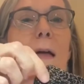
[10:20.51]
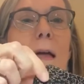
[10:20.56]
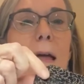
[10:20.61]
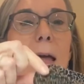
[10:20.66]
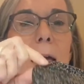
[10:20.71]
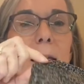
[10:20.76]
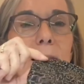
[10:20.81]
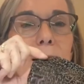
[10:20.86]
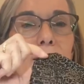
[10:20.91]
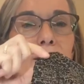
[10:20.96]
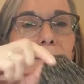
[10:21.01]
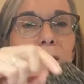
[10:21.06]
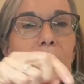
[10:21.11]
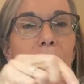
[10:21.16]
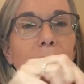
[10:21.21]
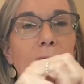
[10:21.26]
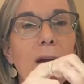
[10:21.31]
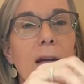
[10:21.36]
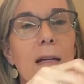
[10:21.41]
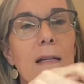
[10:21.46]
It's a
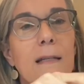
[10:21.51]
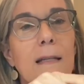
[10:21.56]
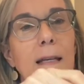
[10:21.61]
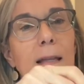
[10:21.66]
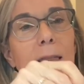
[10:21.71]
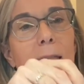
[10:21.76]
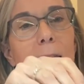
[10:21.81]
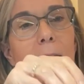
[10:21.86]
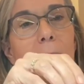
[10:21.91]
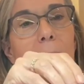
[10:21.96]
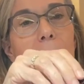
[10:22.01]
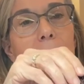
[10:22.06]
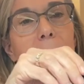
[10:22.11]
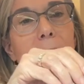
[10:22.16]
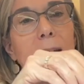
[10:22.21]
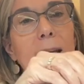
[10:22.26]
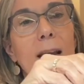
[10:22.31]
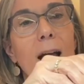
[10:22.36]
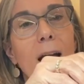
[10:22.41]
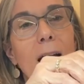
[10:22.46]
very easy thing.
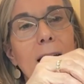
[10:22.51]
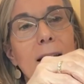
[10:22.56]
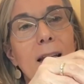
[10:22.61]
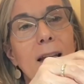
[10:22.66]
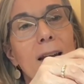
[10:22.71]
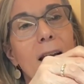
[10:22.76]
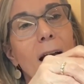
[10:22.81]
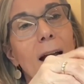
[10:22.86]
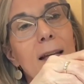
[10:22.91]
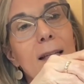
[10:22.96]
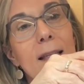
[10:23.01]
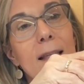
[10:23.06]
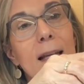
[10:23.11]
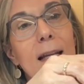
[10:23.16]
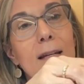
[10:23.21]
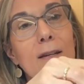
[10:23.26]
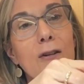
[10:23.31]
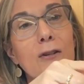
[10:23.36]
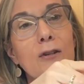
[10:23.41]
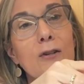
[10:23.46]
It's a nice
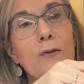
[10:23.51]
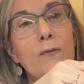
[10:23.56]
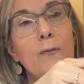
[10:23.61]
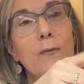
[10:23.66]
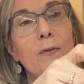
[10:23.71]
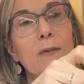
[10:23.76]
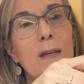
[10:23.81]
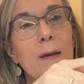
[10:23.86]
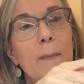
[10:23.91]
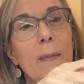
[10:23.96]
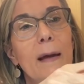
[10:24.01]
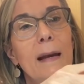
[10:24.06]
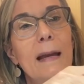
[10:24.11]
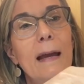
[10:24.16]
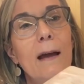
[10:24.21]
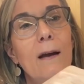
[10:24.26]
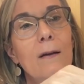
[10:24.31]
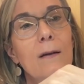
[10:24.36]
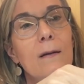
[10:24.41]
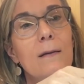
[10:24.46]
thing to do for somebody
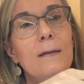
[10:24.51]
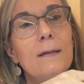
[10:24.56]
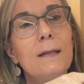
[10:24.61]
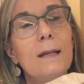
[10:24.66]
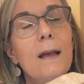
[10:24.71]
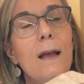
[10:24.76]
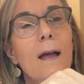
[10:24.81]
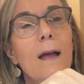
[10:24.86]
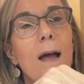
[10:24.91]
else.